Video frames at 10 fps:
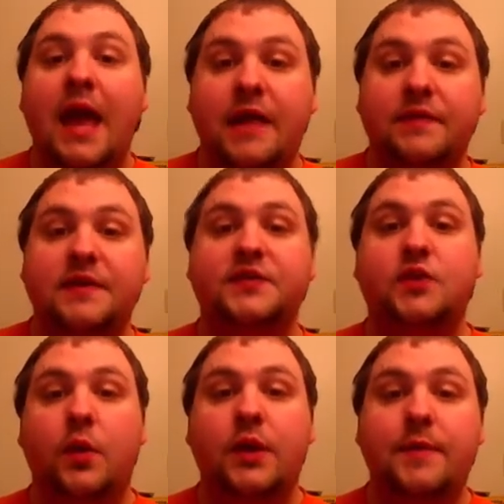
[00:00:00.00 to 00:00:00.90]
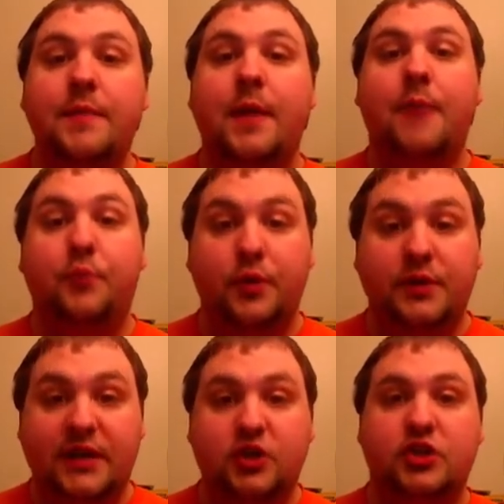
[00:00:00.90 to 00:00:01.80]
And this is going to be my
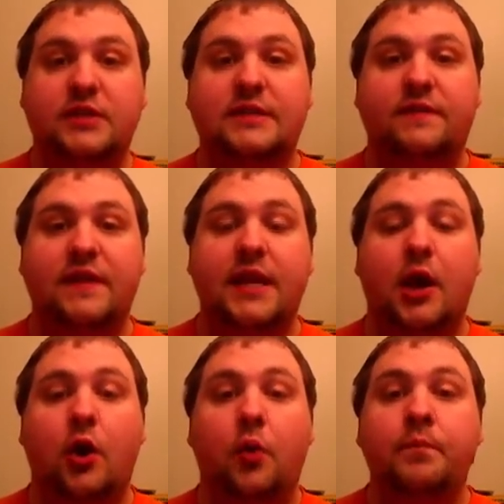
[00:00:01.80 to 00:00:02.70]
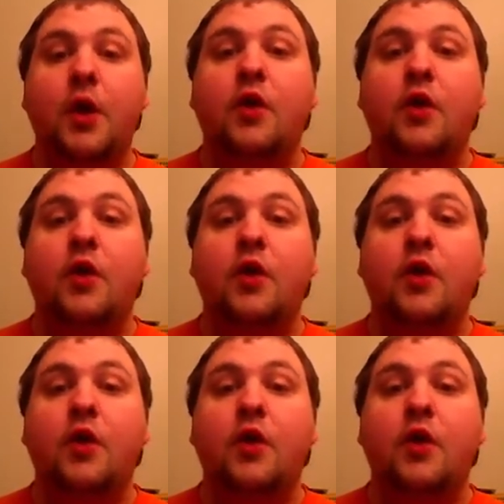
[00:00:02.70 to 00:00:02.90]
predictions video